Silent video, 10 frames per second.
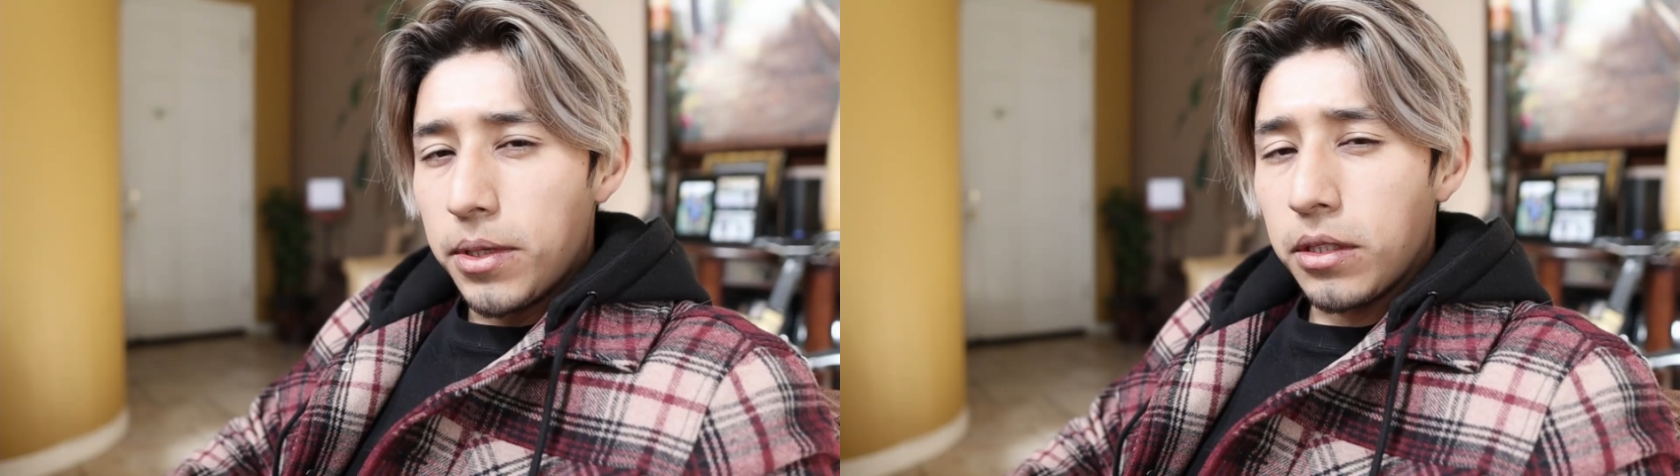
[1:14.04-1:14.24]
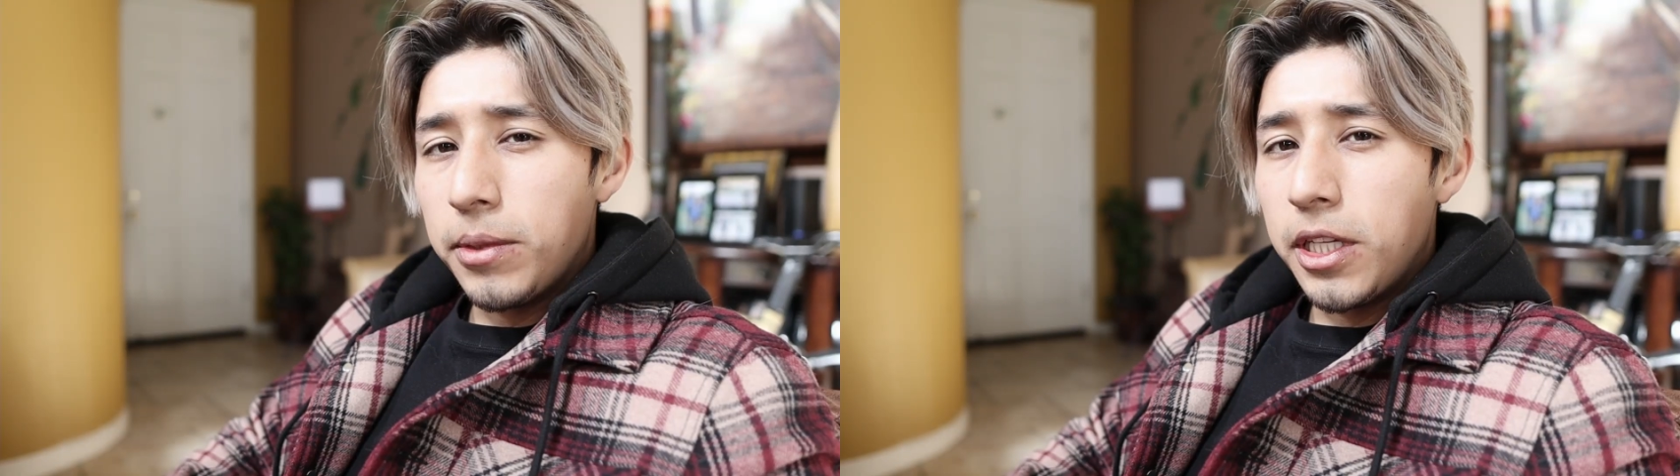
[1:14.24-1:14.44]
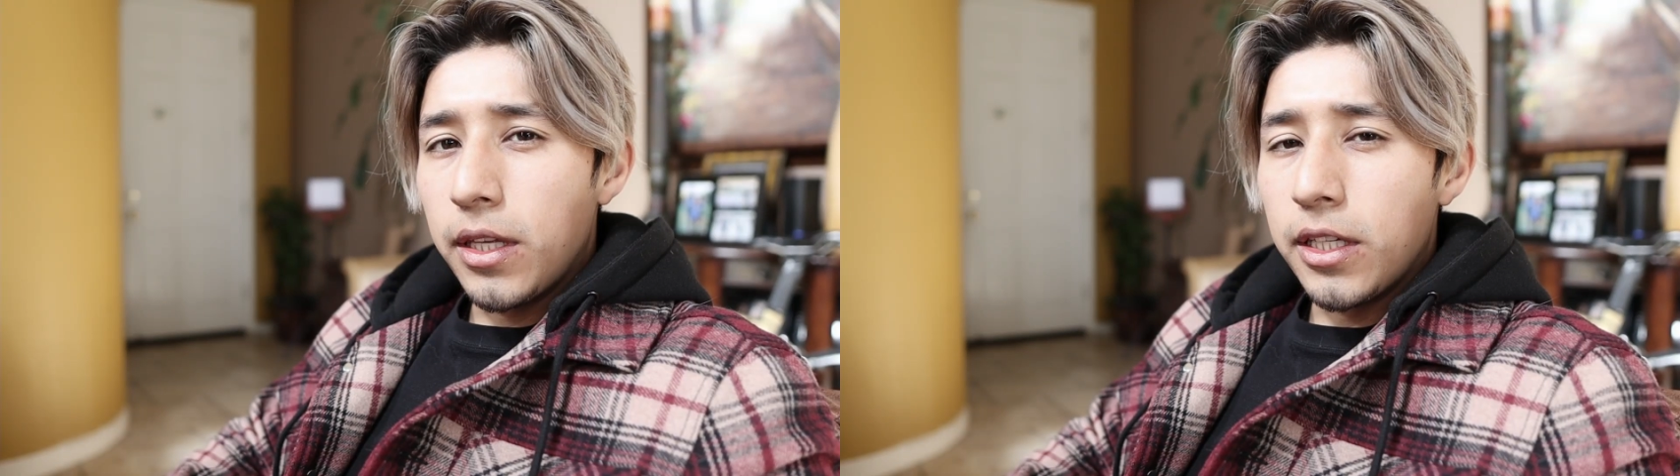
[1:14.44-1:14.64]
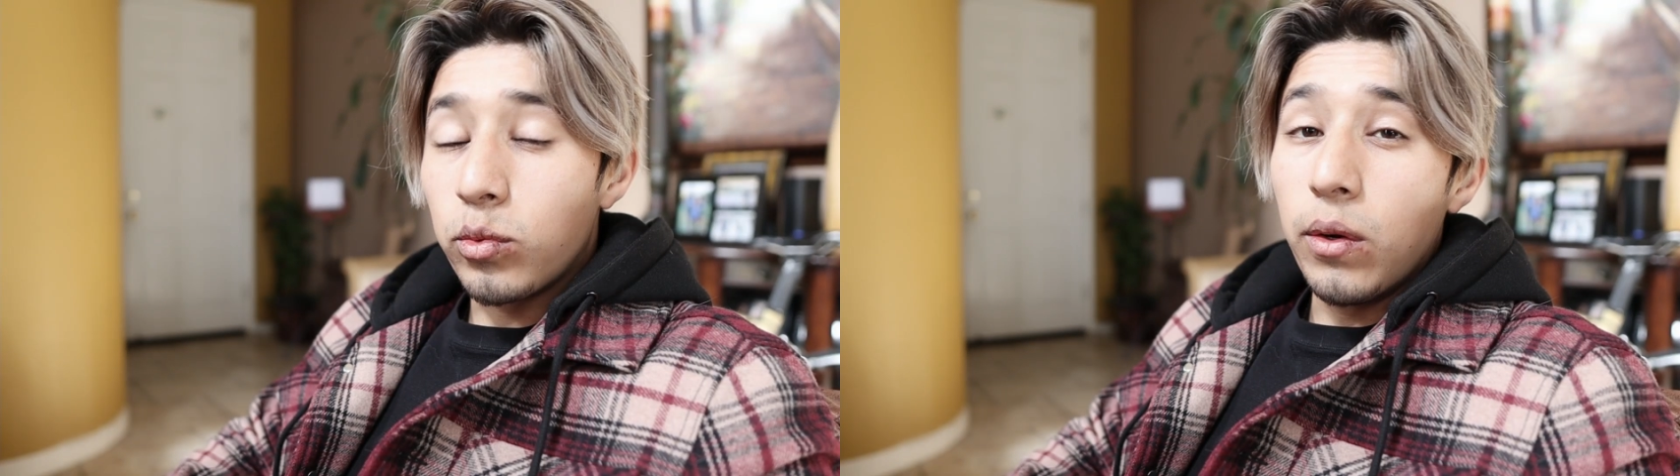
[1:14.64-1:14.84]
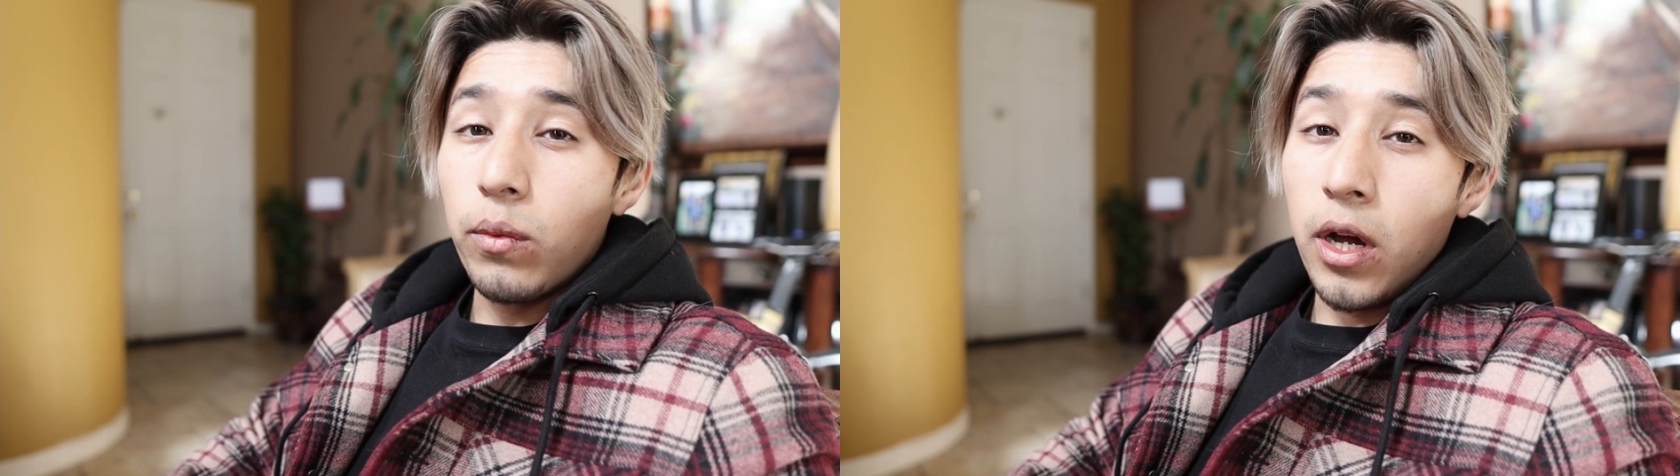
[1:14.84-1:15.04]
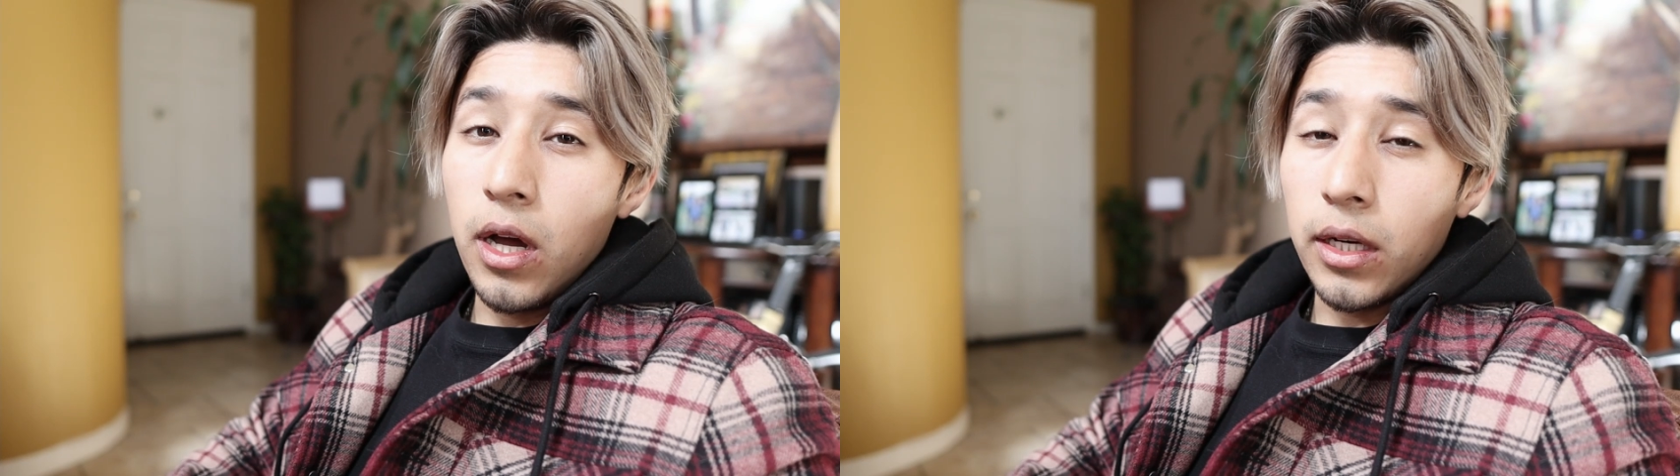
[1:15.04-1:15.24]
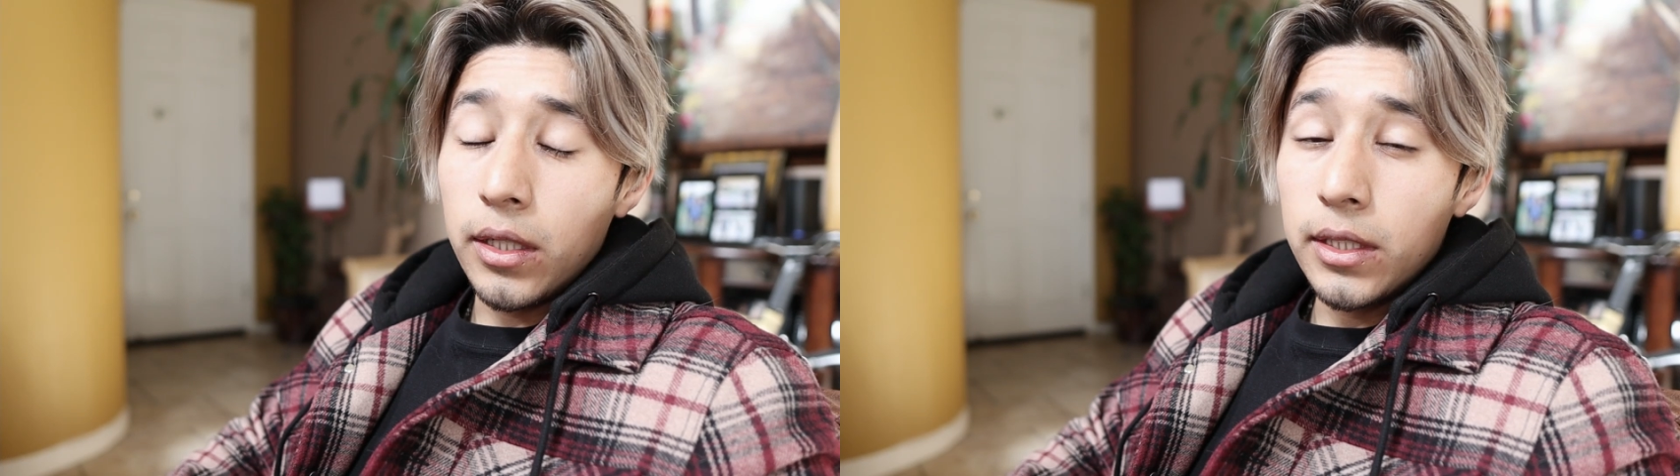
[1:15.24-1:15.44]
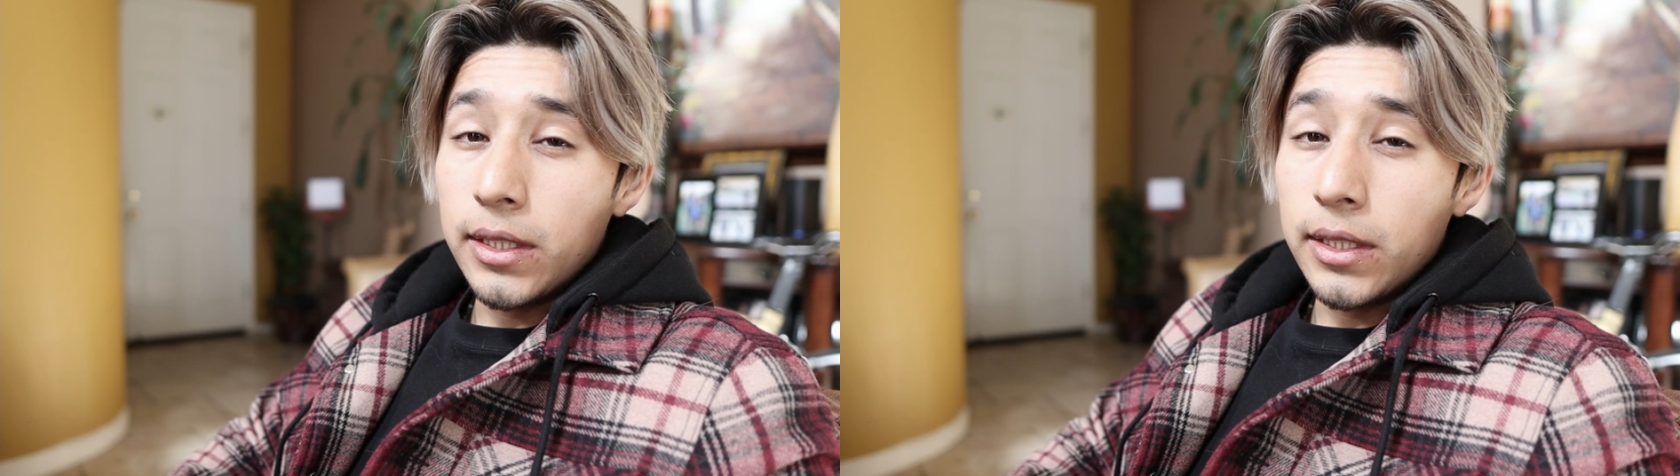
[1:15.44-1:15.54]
But so many things went wrong